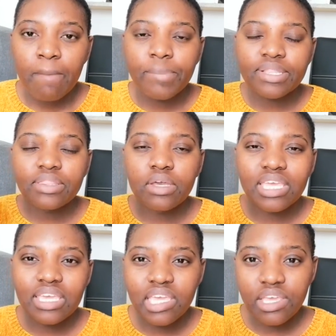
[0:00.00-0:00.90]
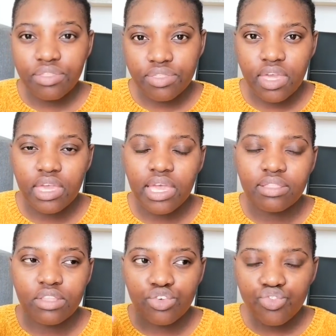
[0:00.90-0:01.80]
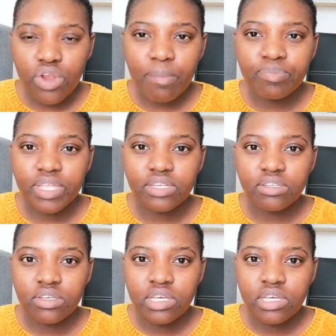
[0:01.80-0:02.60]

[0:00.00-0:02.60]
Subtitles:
But the key thing and the trap that